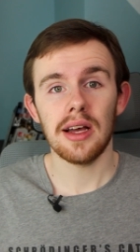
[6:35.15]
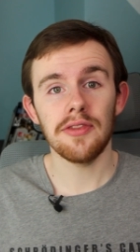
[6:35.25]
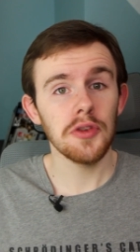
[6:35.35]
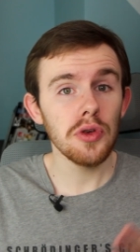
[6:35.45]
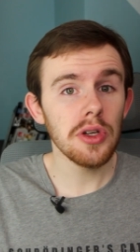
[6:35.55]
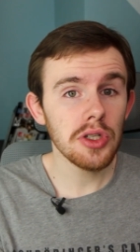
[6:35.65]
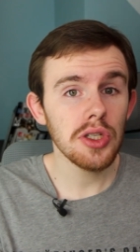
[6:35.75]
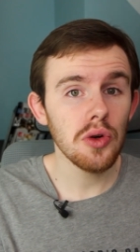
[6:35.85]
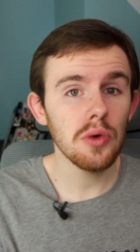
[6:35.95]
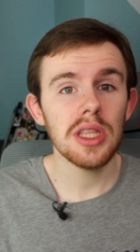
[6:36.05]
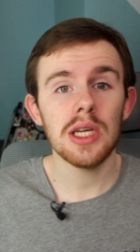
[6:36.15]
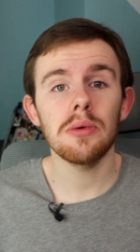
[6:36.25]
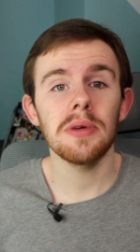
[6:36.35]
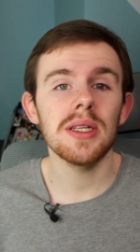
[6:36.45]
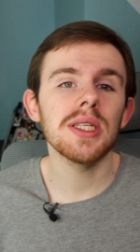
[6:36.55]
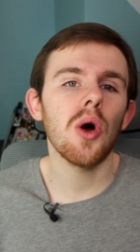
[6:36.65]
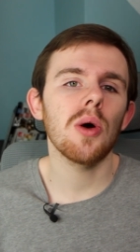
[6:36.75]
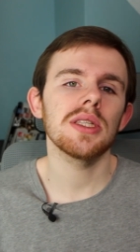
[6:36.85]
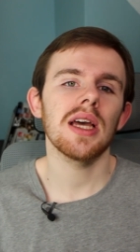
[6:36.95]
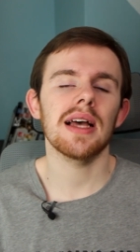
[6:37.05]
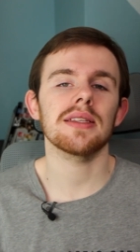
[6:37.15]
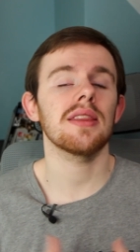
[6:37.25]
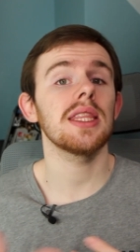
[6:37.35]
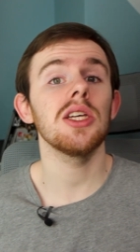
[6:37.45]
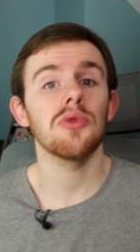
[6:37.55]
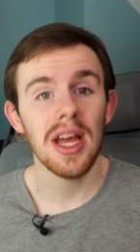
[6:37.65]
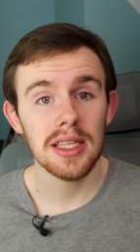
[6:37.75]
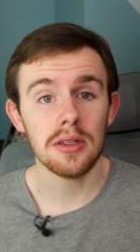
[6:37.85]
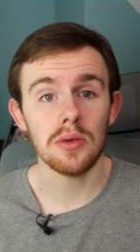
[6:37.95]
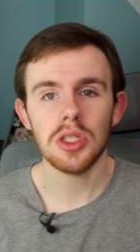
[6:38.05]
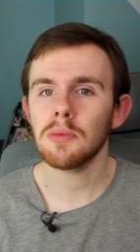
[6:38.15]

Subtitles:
A few years ago, they were being taught as a theoretical,